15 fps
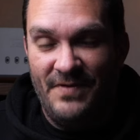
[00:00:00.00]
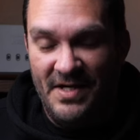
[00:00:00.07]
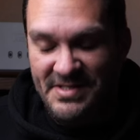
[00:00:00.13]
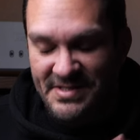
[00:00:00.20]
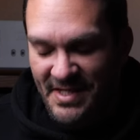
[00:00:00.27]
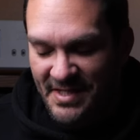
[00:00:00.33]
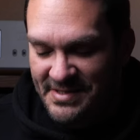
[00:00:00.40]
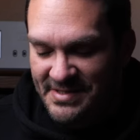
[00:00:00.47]

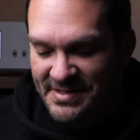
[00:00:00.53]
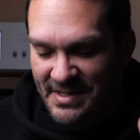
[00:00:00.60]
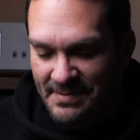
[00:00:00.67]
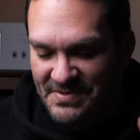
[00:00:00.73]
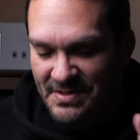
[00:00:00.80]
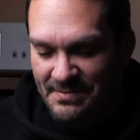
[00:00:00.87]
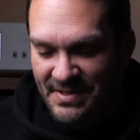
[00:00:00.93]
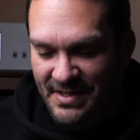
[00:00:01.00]
Fostex
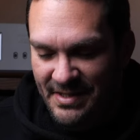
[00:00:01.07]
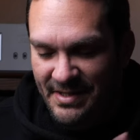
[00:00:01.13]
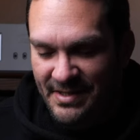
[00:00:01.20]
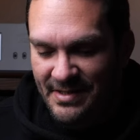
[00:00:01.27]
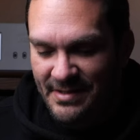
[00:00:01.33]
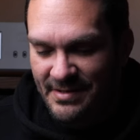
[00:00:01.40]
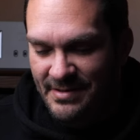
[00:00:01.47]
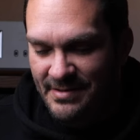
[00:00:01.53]
seems to
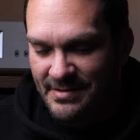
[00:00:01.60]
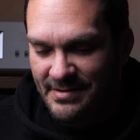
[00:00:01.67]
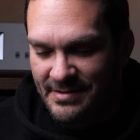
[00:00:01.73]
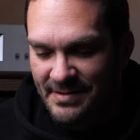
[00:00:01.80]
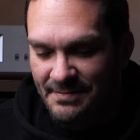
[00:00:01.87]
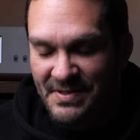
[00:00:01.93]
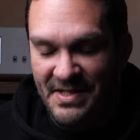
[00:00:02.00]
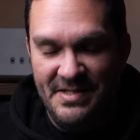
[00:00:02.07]
be
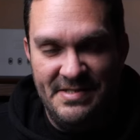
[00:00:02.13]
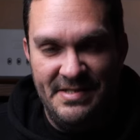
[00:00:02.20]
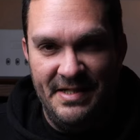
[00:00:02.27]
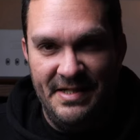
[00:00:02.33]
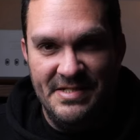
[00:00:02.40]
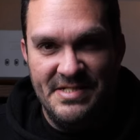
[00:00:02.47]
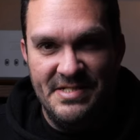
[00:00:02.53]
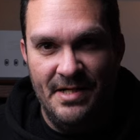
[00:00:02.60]
the bee's
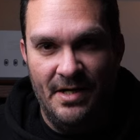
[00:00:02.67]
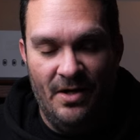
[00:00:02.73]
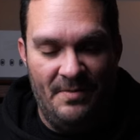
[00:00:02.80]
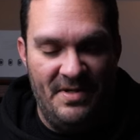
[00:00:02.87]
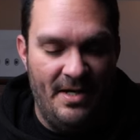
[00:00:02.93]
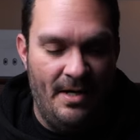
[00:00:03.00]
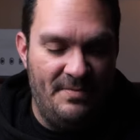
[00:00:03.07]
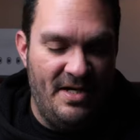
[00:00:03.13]
knees. So
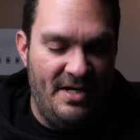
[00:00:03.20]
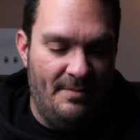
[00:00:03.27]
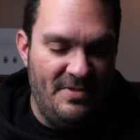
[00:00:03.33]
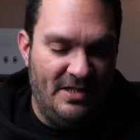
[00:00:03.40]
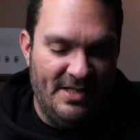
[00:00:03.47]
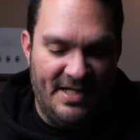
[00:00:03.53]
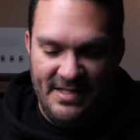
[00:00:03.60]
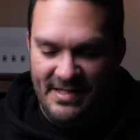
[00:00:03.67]
I'm
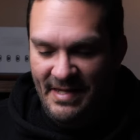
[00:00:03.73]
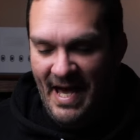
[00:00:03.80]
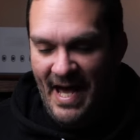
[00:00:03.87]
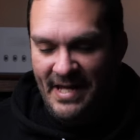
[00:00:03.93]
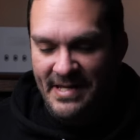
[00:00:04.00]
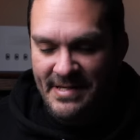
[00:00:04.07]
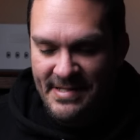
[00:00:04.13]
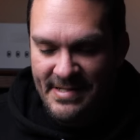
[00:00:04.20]
gonna look into
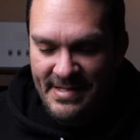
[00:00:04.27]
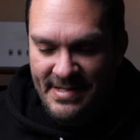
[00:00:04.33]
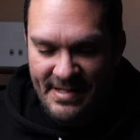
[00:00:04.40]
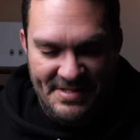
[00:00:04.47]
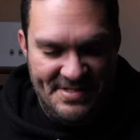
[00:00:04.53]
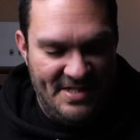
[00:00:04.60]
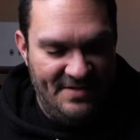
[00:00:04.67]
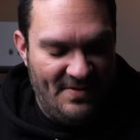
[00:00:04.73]
that
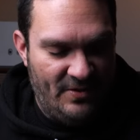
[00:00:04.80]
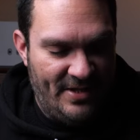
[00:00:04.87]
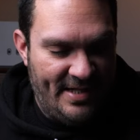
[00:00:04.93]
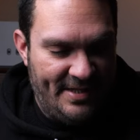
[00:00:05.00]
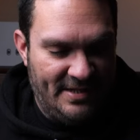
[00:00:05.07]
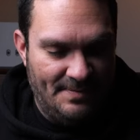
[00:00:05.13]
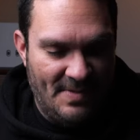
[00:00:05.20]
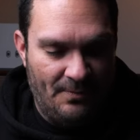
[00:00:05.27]
and see what I
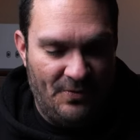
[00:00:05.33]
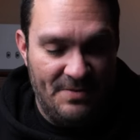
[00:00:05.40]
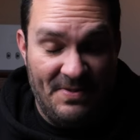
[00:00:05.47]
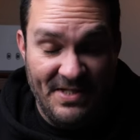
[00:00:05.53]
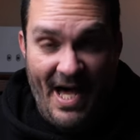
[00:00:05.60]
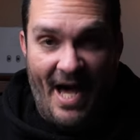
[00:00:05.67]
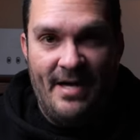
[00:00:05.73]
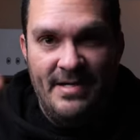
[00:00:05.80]
can come up with,
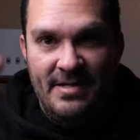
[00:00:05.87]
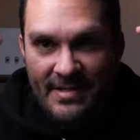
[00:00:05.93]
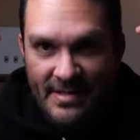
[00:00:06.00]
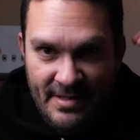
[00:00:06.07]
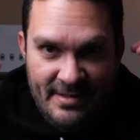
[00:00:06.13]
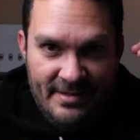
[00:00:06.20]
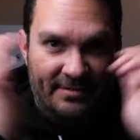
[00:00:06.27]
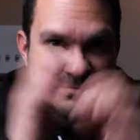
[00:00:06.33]
but yeah.
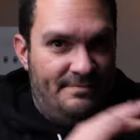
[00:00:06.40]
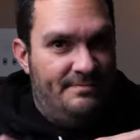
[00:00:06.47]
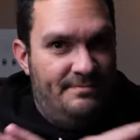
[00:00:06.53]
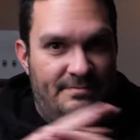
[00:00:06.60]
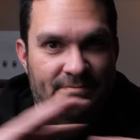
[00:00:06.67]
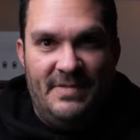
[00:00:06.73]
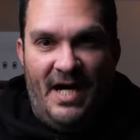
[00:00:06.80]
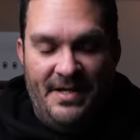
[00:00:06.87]

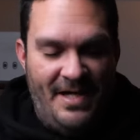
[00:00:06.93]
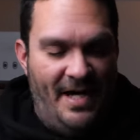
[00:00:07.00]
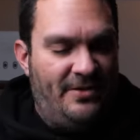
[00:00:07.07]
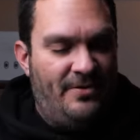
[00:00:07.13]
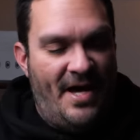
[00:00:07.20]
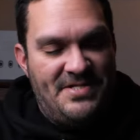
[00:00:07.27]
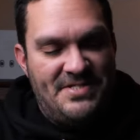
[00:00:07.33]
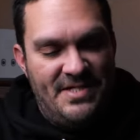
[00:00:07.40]
I
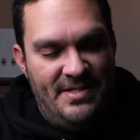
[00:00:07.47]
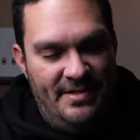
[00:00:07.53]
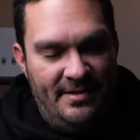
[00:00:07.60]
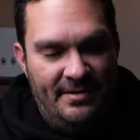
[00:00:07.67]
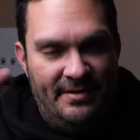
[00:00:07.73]
digress.